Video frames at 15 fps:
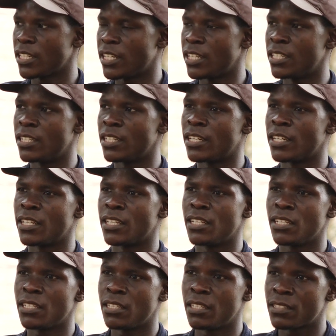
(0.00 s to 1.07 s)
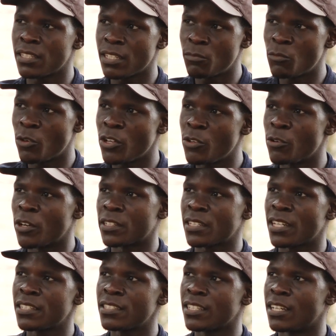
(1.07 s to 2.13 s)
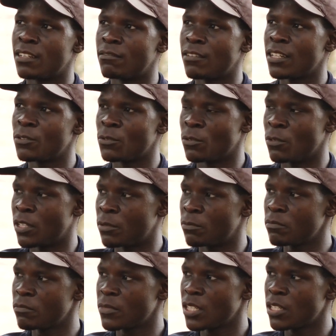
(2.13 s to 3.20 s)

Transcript: And the same way you are attaching a value to them,